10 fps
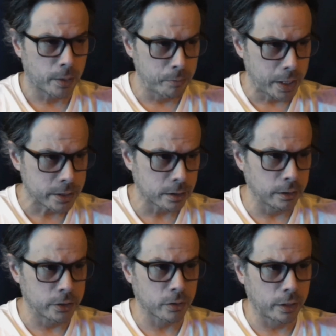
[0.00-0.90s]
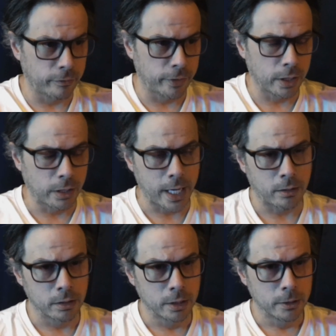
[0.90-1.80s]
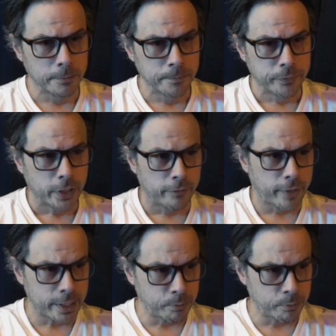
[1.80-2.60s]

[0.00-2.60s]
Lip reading: I'm basically trying to figure out if